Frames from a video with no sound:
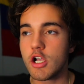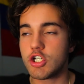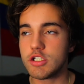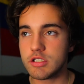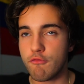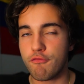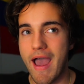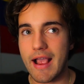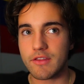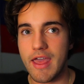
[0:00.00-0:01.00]
Just the
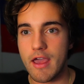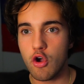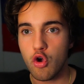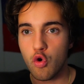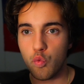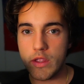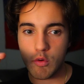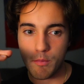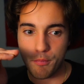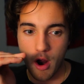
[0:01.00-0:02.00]
fact that we
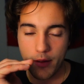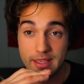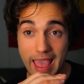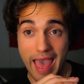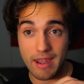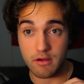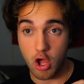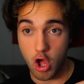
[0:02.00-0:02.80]
were probably at